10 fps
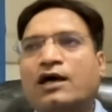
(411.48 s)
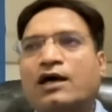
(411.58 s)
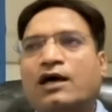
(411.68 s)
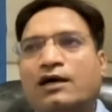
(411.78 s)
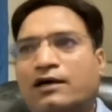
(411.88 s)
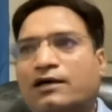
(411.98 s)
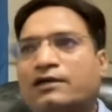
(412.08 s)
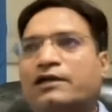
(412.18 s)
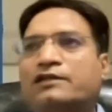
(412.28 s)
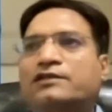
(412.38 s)

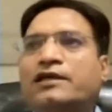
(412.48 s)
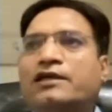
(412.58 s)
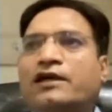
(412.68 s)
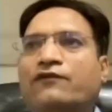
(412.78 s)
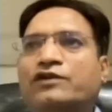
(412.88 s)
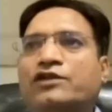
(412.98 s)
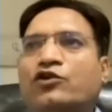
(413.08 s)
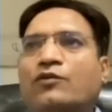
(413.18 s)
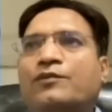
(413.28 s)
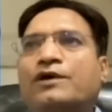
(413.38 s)
Uh, there is a
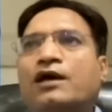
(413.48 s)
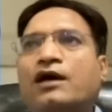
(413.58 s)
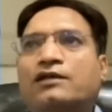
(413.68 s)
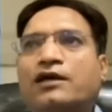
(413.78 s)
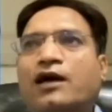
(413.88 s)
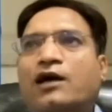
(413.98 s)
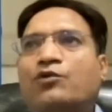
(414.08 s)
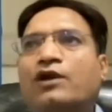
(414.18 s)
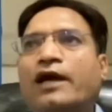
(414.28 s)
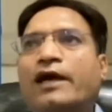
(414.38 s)
deficit of other
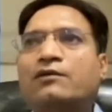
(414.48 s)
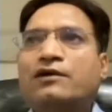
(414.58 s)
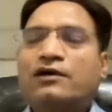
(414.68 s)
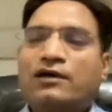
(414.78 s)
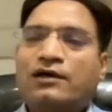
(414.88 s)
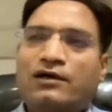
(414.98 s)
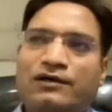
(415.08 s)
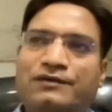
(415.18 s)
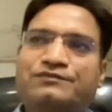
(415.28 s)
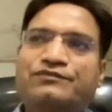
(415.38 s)
hormone like.
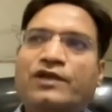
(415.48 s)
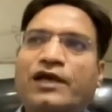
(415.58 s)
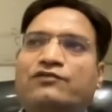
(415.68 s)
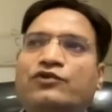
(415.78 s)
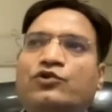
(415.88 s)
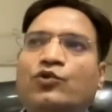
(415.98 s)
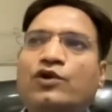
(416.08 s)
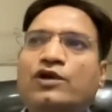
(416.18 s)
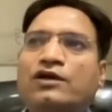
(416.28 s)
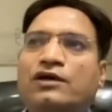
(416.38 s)
Um, as we
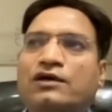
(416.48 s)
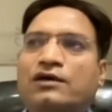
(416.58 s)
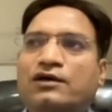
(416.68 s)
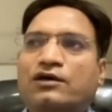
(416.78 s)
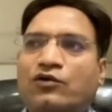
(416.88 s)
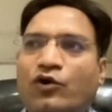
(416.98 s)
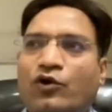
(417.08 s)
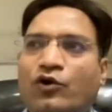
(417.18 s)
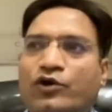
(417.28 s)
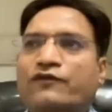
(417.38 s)
told, uh,
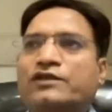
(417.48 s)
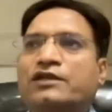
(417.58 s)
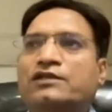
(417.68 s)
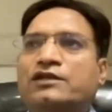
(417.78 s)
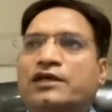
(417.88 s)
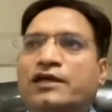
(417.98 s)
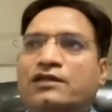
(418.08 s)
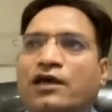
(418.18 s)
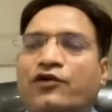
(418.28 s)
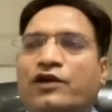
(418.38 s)
cortisol deficiency
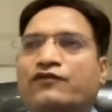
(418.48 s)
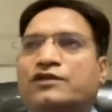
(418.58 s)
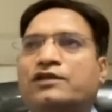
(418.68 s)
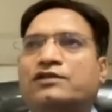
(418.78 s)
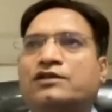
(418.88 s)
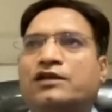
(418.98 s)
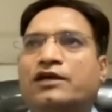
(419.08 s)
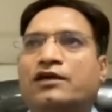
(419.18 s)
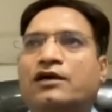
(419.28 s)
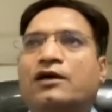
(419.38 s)
there, thyroid deficiency
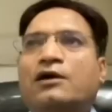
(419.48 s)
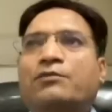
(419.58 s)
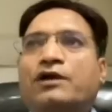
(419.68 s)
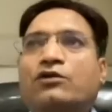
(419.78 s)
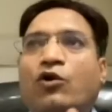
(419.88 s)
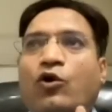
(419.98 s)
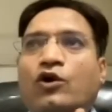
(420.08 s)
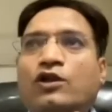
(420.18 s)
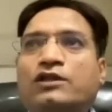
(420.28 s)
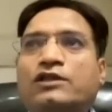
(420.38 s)
there. But
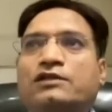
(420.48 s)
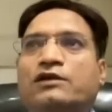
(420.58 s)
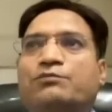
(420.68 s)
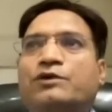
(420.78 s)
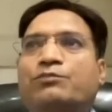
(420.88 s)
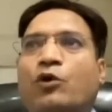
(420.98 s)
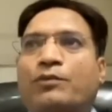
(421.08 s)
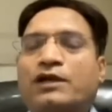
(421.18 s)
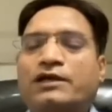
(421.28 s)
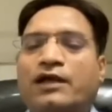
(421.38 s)
all these, if we
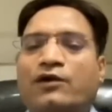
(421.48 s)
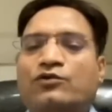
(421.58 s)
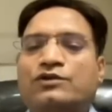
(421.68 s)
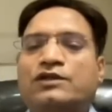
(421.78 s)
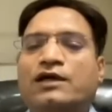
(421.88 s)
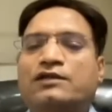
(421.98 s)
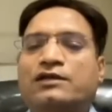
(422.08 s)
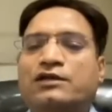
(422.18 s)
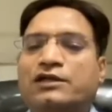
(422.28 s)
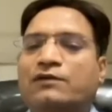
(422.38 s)
properly diagnose, these are
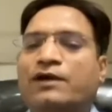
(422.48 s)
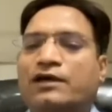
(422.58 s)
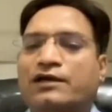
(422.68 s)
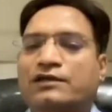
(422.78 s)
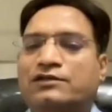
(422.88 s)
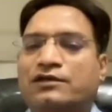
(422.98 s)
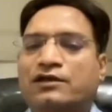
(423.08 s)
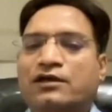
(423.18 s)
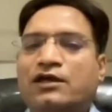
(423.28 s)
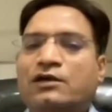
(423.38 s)
the treatable
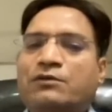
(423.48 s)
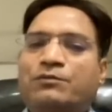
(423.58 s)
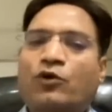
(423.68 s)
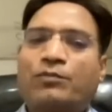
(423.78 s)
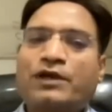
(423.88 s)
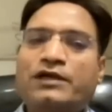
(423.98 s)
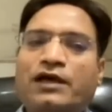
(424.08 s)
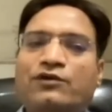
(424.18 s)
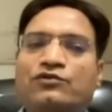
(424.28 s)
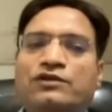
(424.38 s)
condition. If we
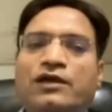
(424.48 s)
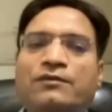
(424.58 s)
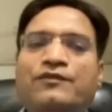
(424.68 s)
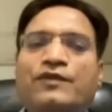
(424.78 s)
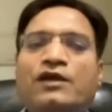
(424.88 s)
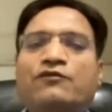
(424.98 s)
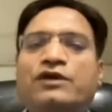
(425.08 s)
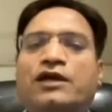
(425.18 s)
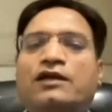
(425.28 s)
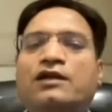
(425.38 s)
properly diagnose them,
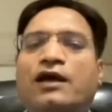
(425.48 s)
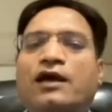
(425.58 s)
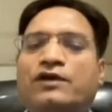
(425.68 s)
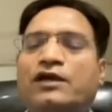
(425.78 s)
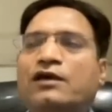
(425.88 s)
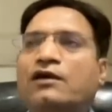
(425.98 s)
we can having